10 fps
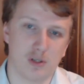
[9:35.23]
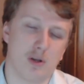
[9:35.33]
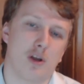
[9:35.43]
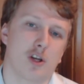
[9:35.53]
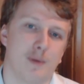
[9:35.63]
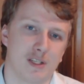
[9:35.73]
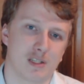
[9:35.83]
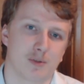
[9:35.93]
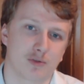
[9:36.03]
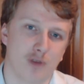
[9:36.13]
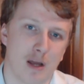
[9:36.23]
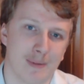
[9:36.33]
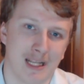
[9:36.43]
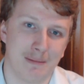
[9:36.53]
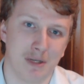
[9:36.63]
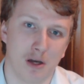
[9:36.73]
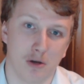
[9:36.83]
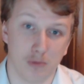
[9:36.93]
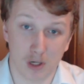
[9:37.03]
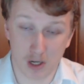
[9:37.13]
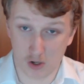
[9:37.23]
Like, comment, subscribe, and let me know